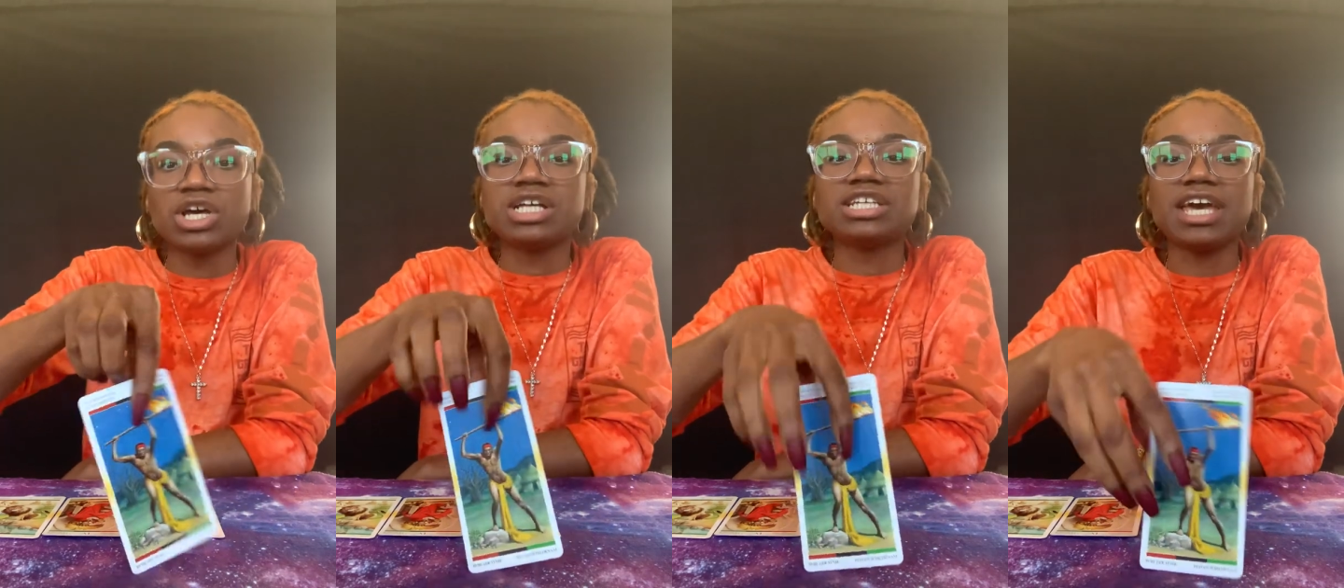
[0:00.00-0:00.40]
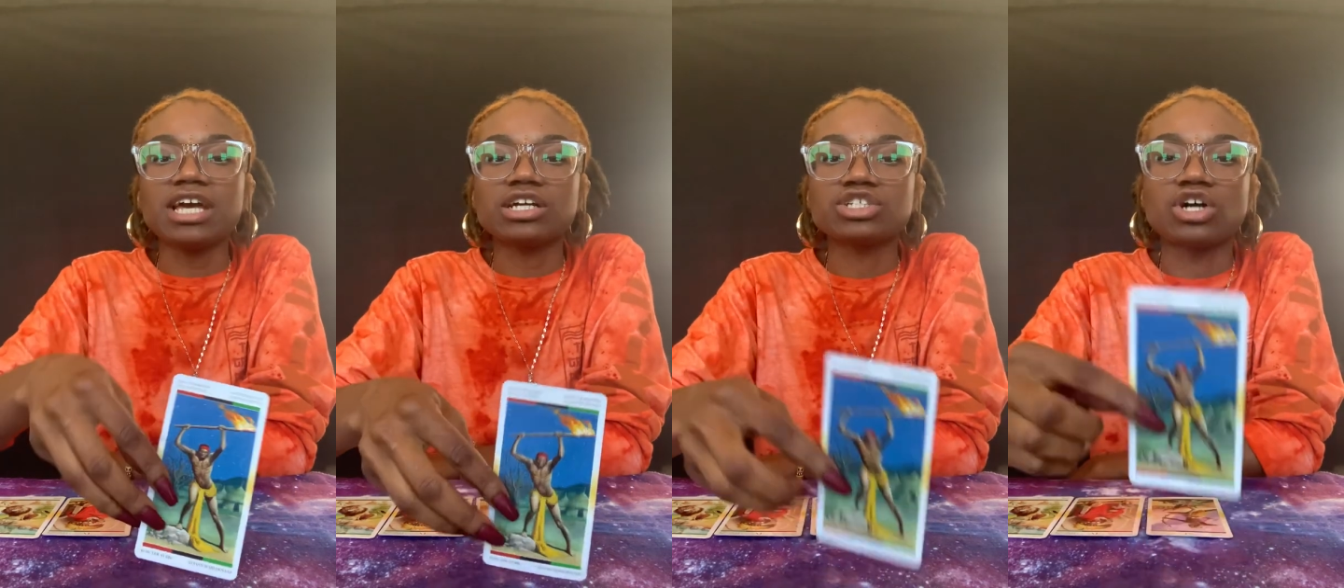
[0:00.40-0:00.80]

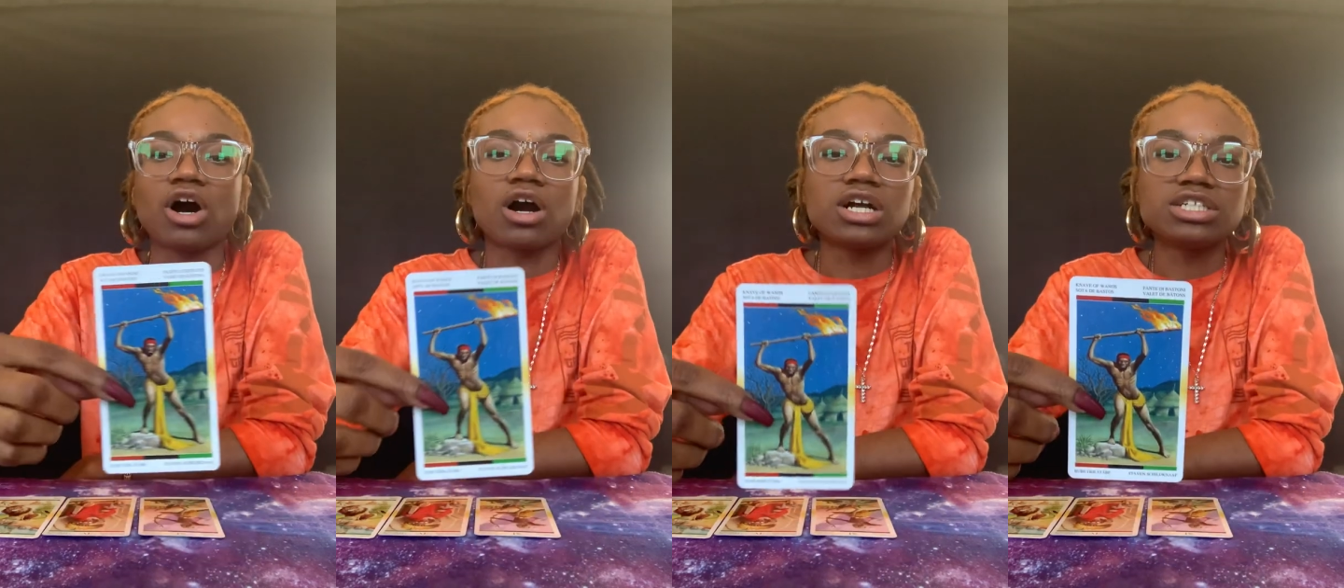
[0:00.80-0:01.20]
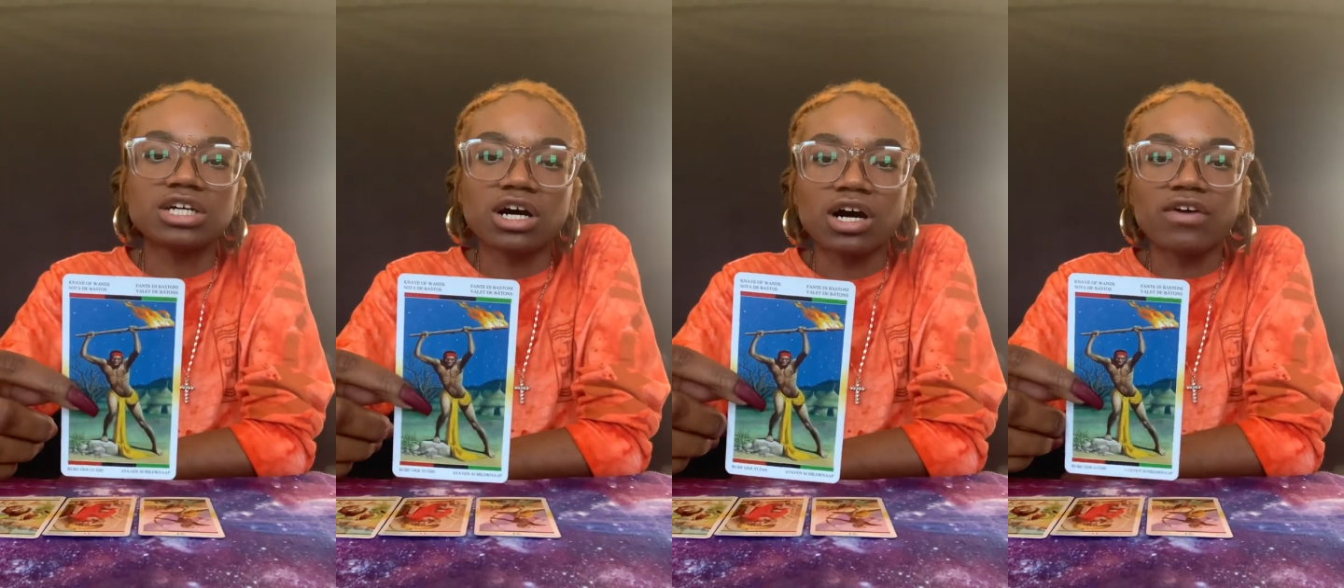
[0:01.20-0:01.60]
Take charge
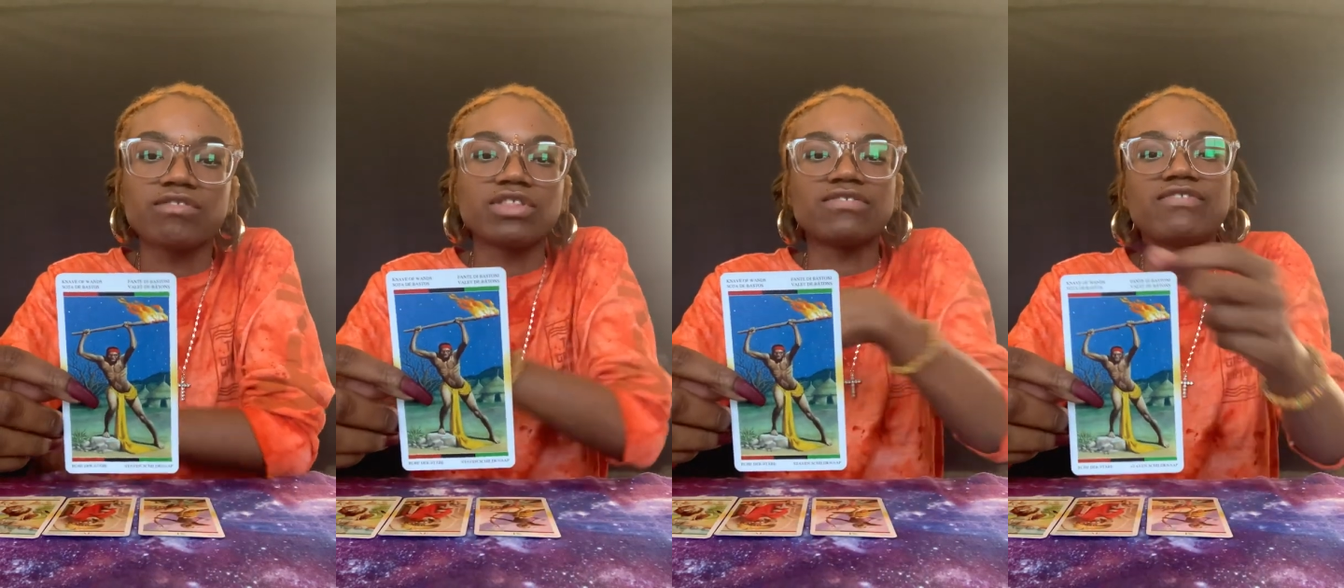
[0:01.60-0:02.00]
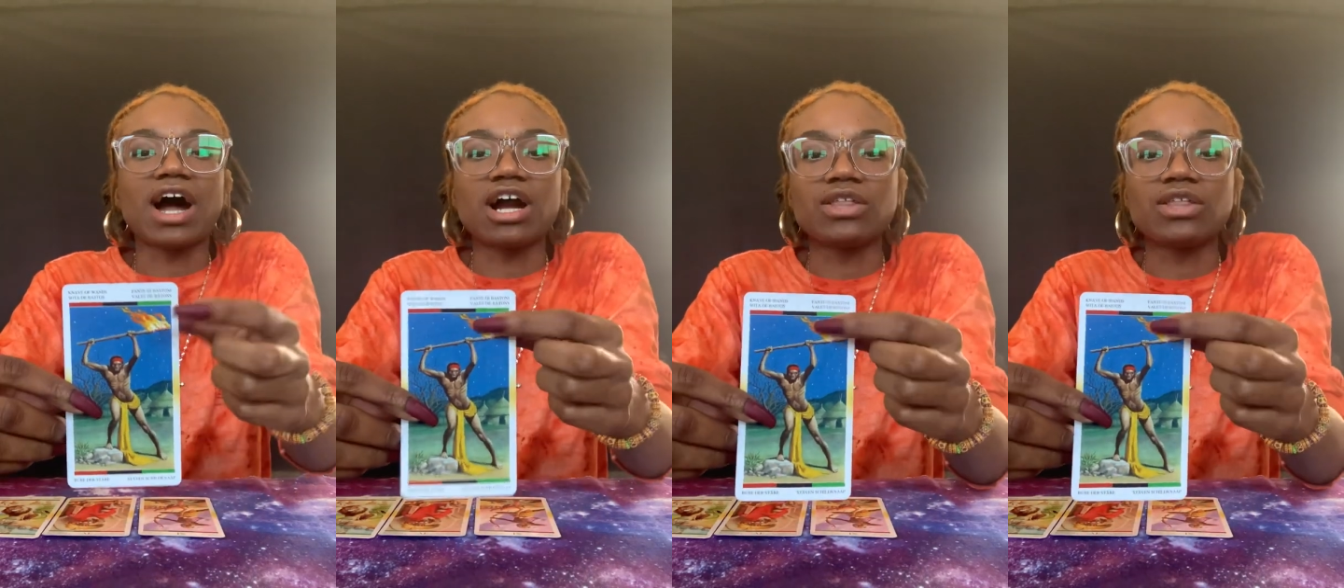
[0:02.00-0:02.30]
of the fire